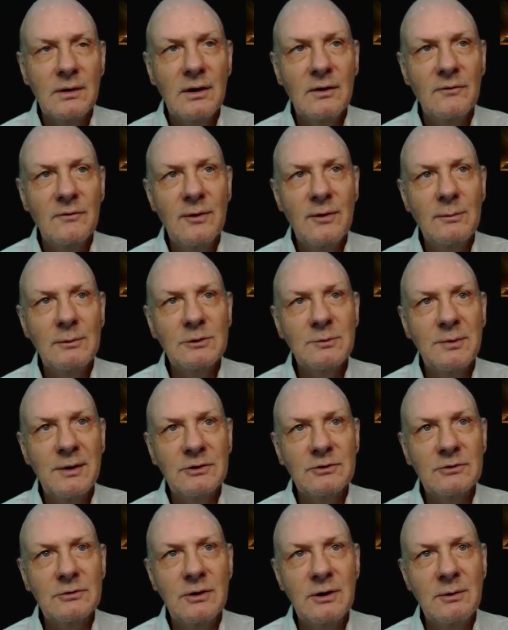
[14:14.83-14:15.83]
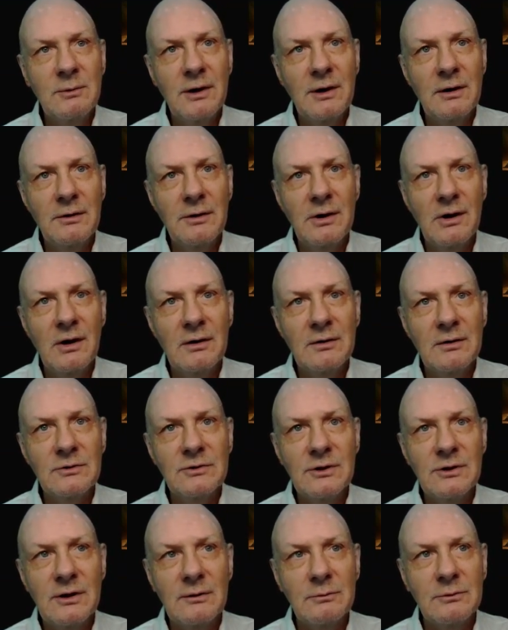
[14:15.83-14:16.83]
A famous pastor named Harry
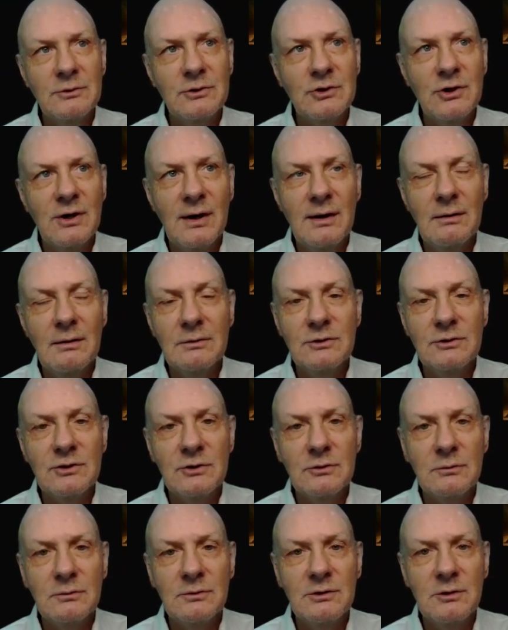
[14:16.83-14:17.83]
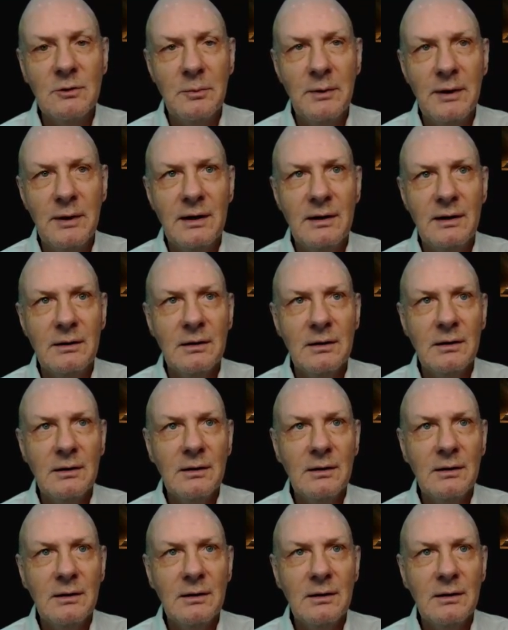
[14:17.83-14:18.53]
Ironside was challenged to a debate